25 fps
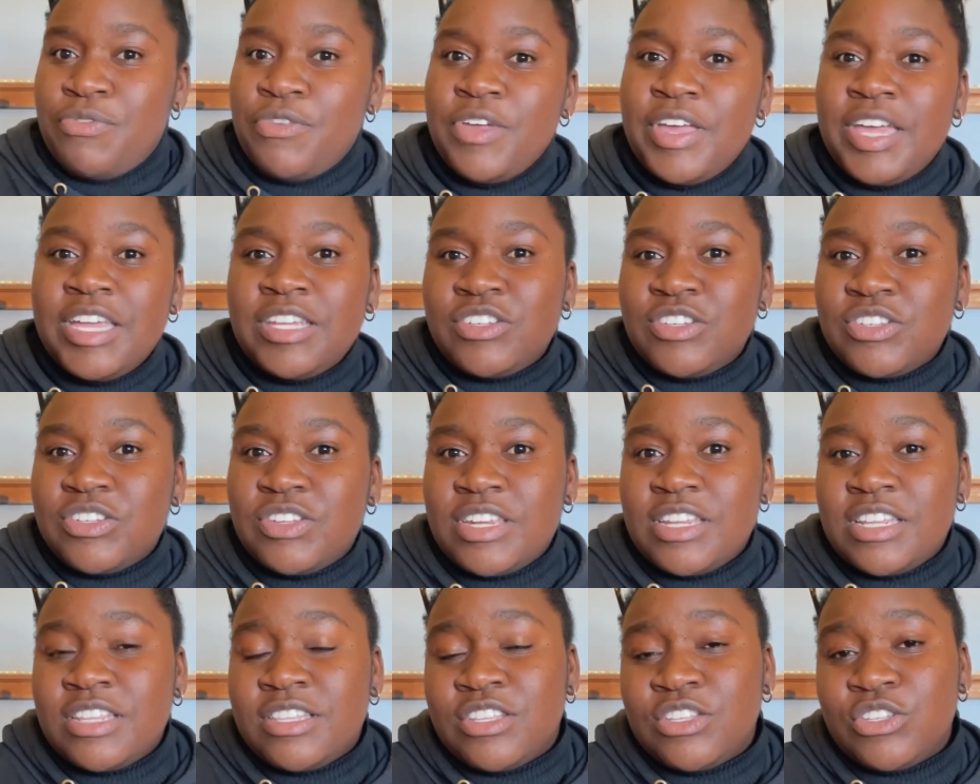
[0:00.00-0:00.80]
If you're
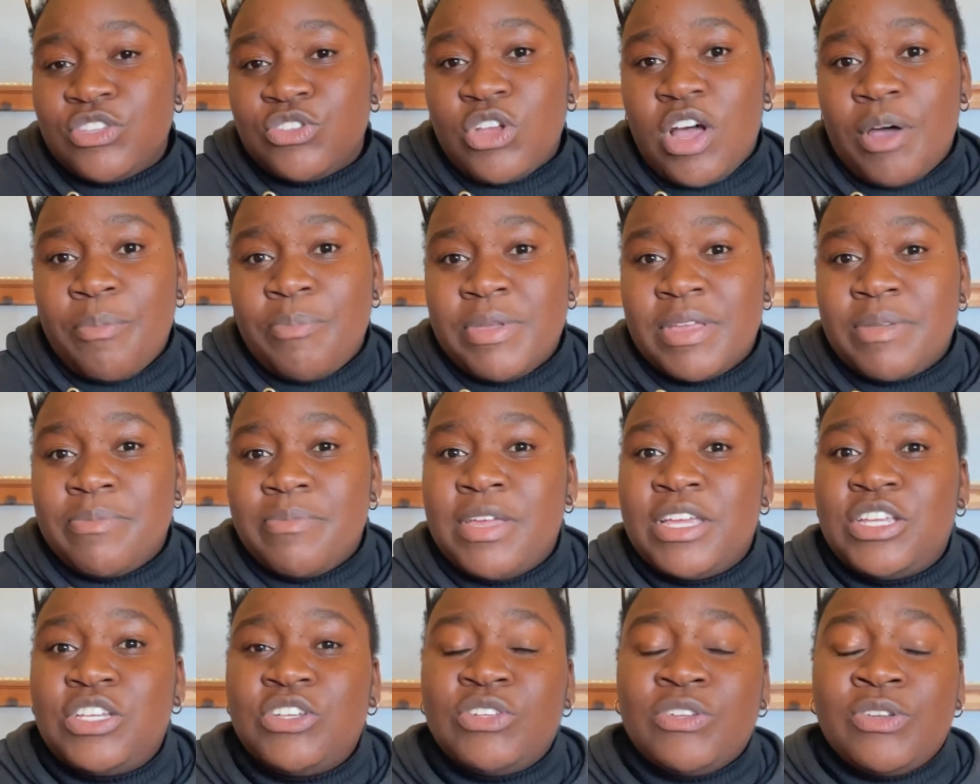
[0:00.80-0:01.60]
interested in this topic,
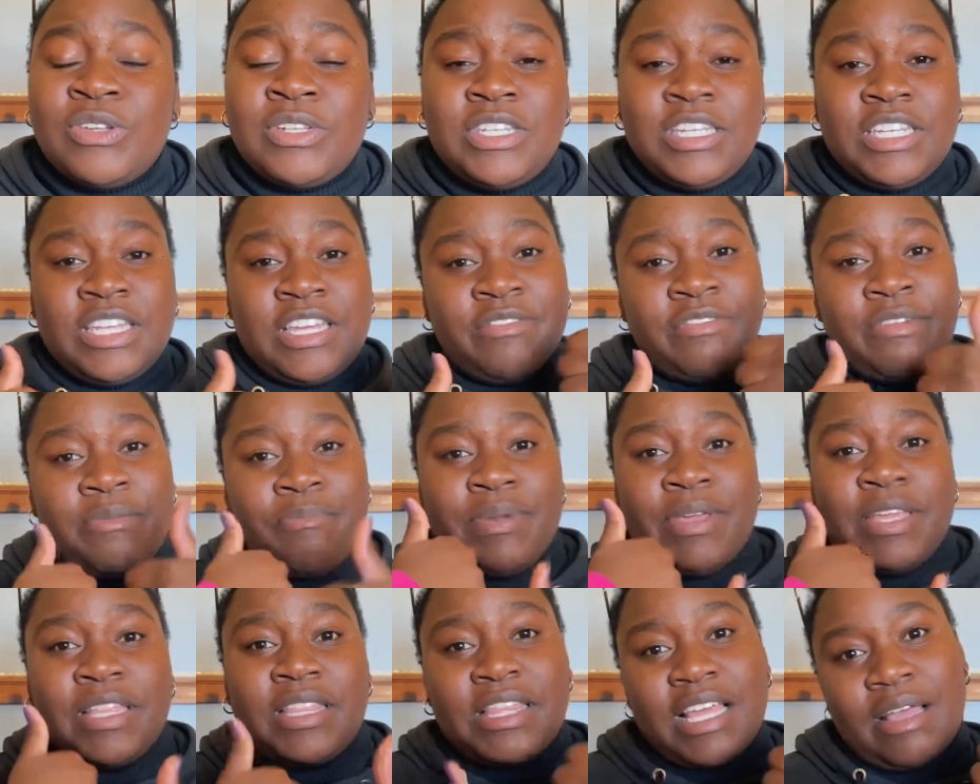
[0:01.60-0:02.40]
make sure to give a
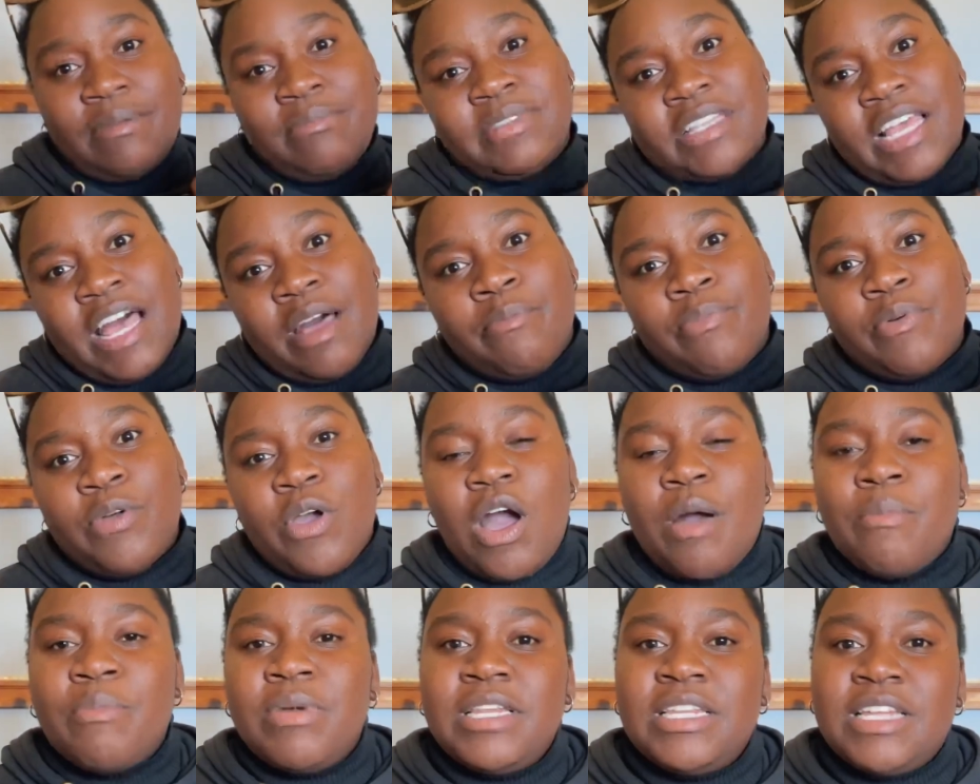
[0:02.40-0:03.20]
big thumbs up,
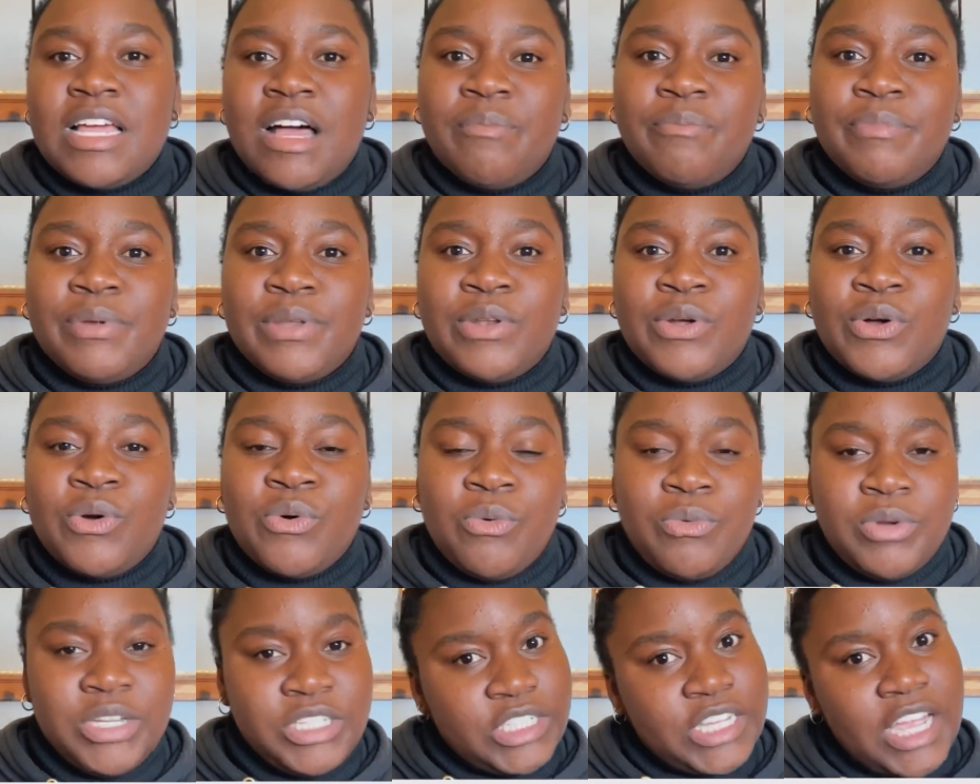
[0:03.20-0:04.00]
comment down
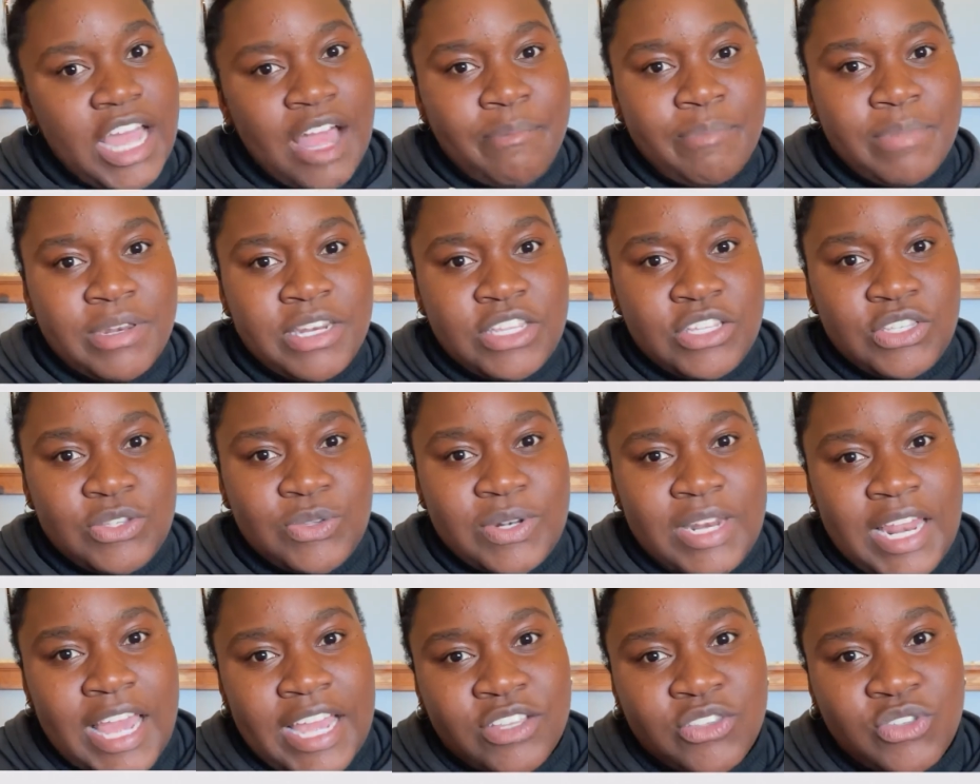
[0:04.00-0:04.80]
below which companies
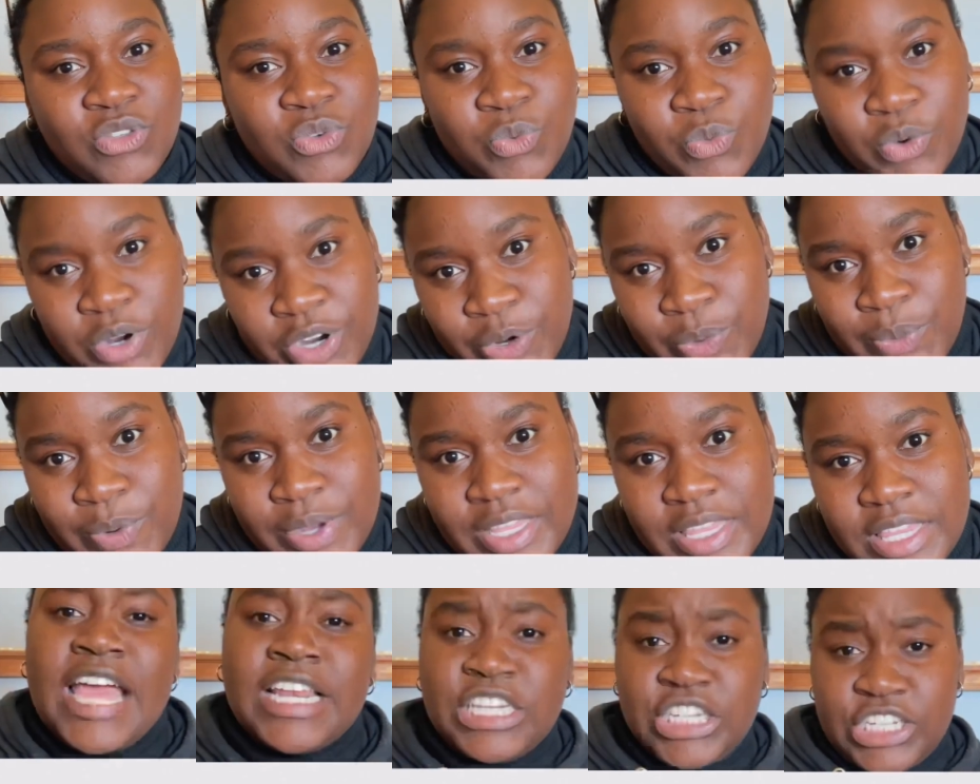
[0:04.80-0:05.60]
you'd like to work
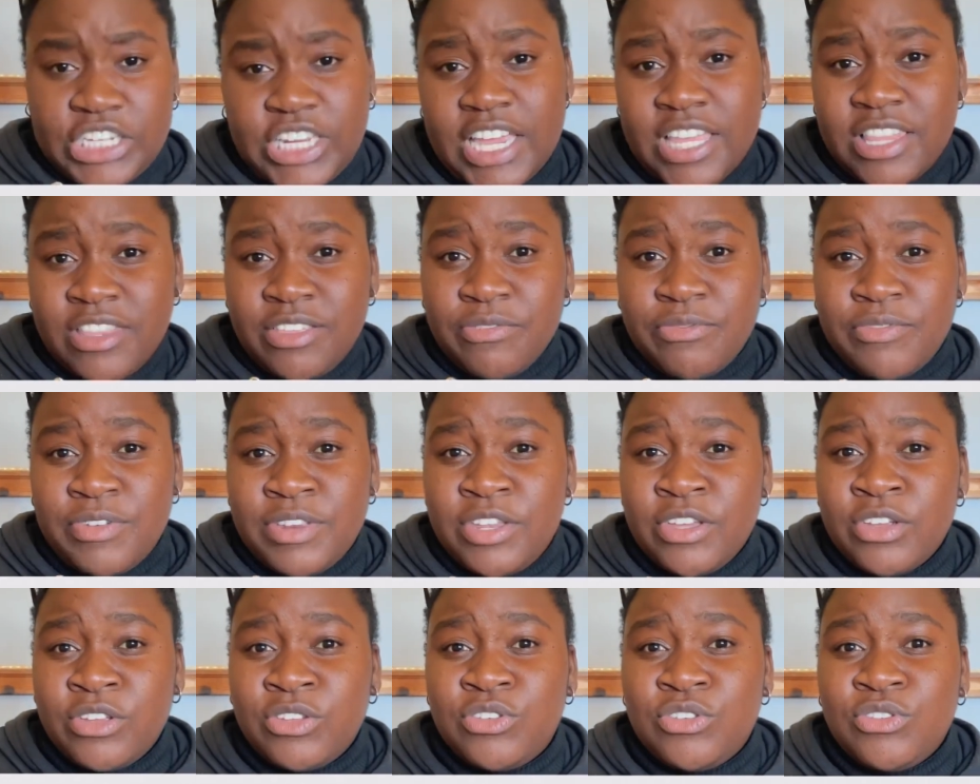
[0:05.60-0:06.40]
with, and share the
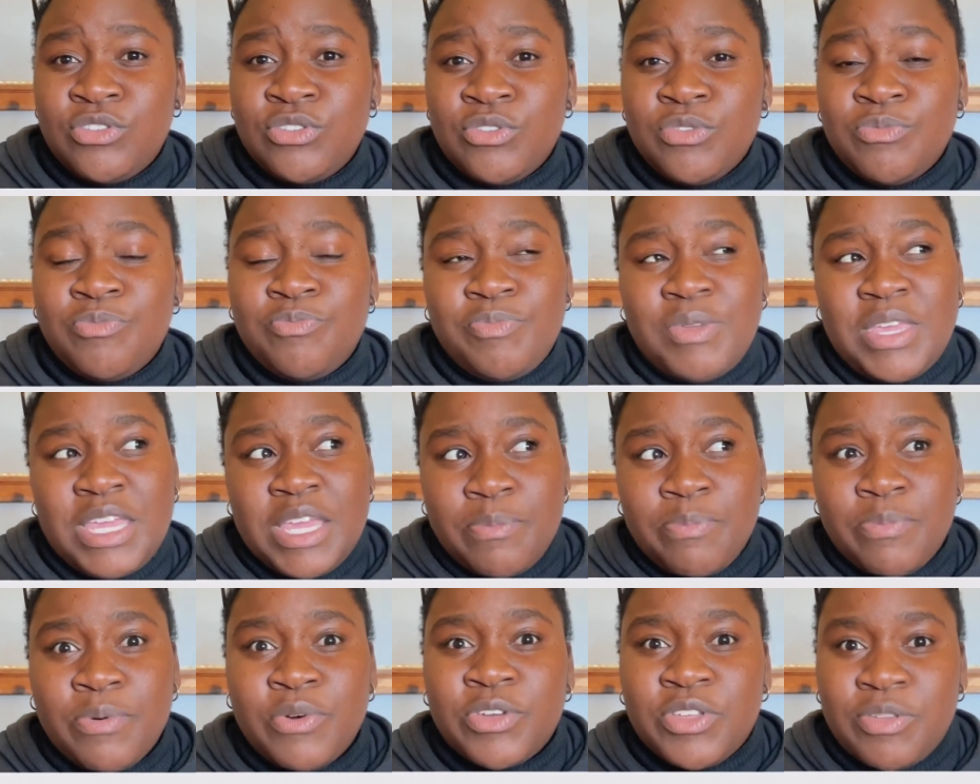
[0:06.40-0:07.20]
video to
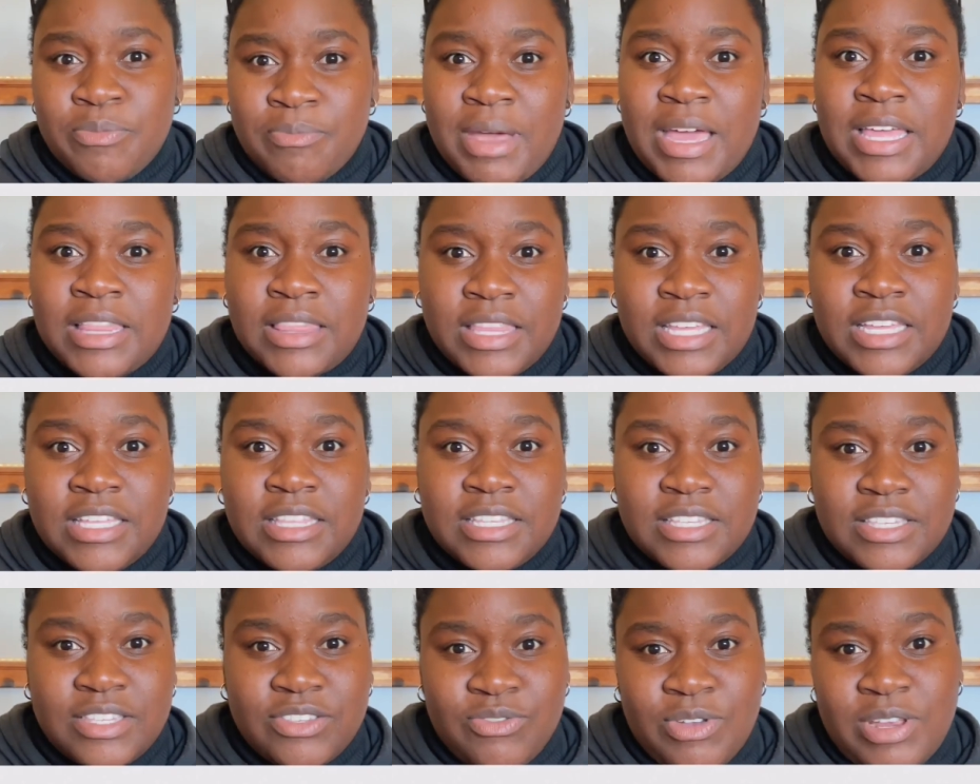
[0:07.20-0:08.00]
people you might think
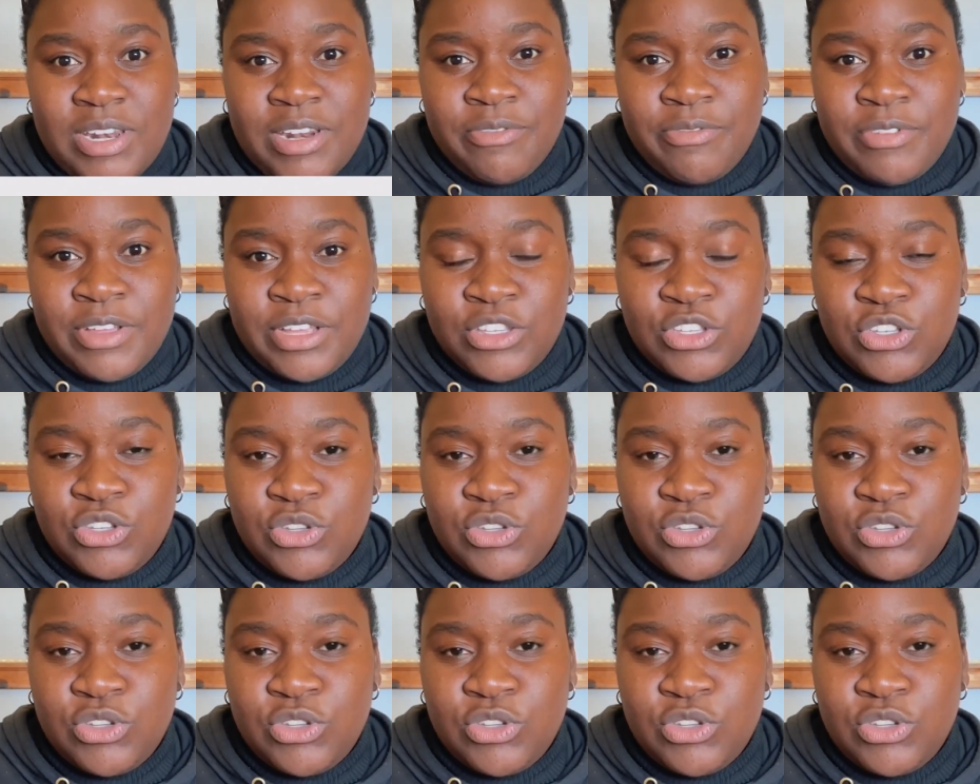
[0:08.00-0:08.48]
this is relevant